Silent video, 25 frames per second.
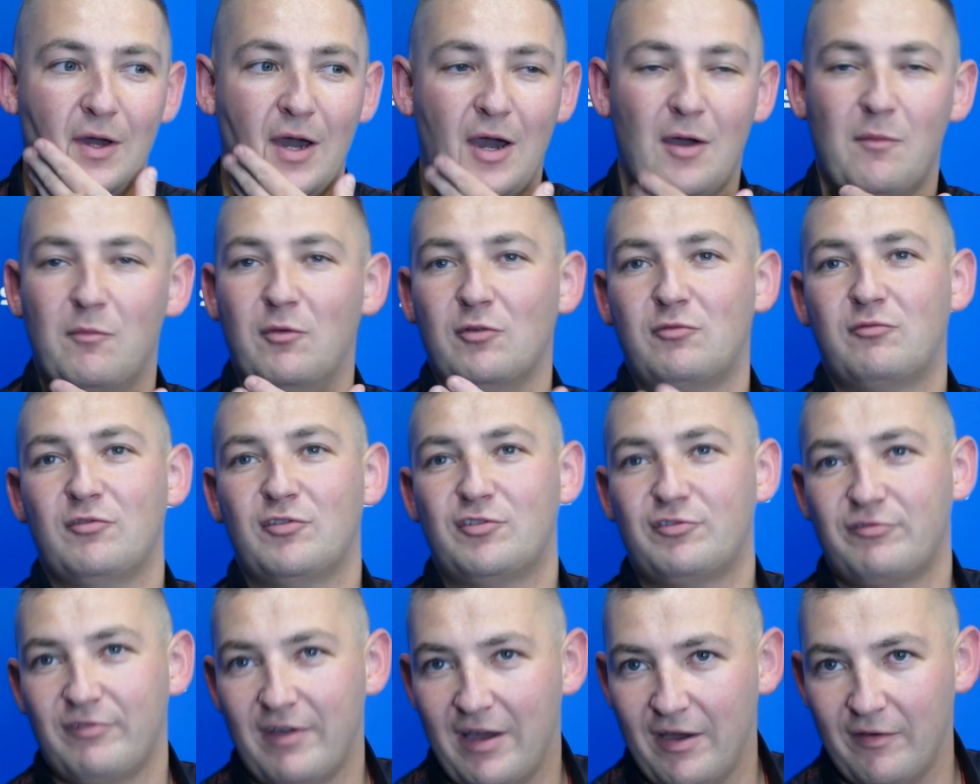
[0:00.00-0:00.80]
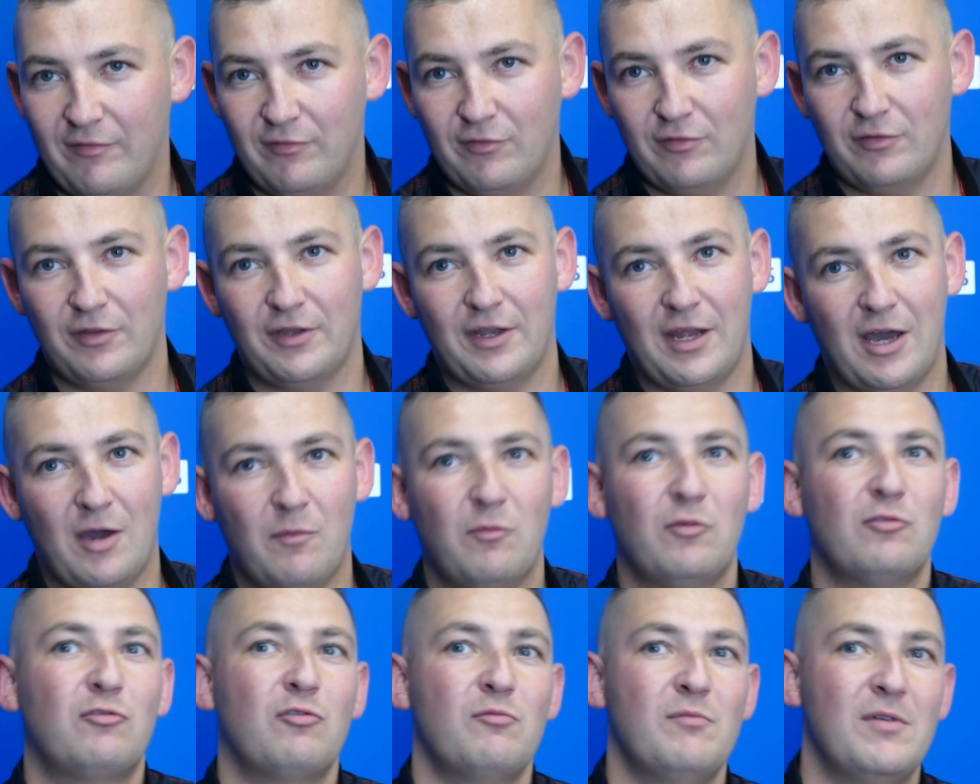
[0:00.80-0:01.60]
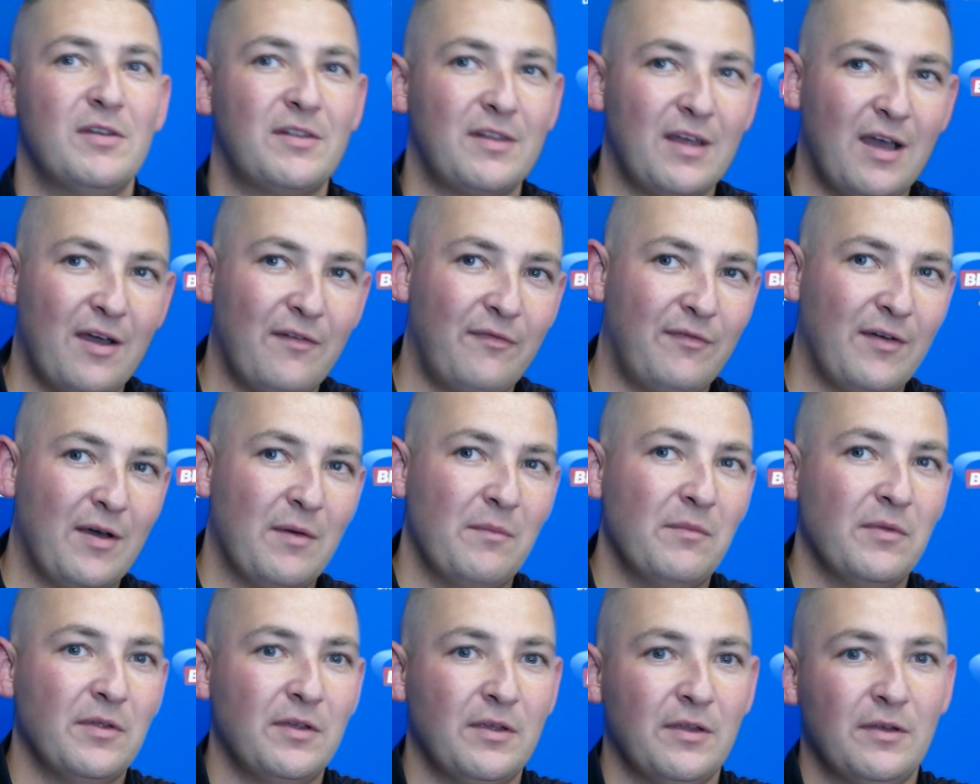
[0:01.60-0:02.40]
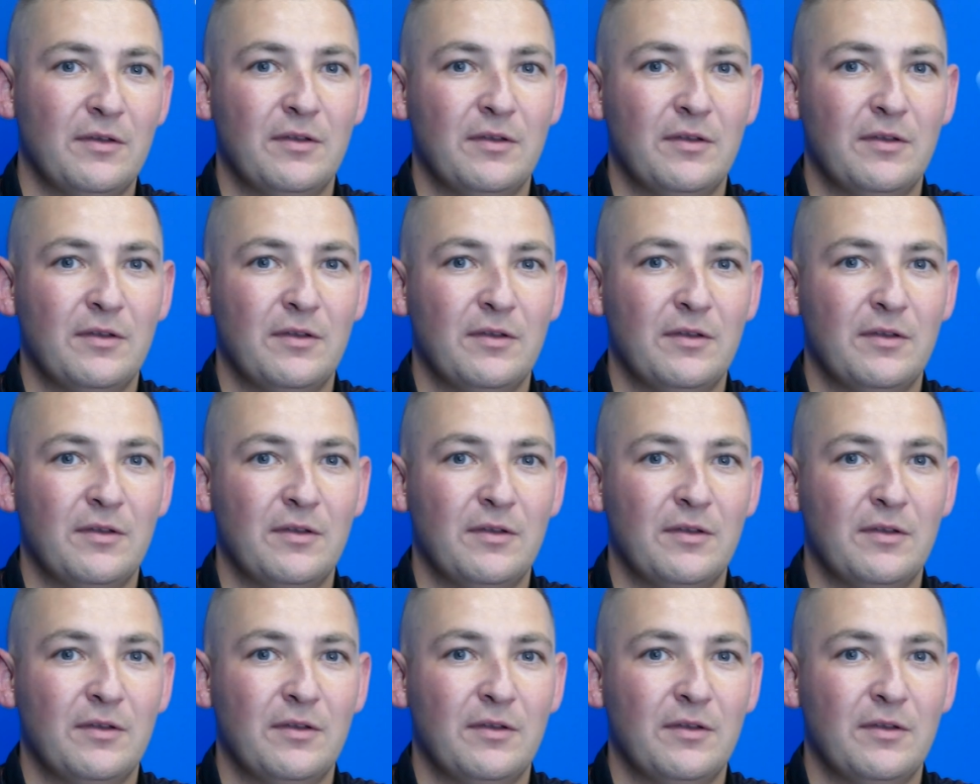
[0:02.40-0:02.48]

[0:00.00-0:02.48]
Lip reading: much we travel and how much we miss our family.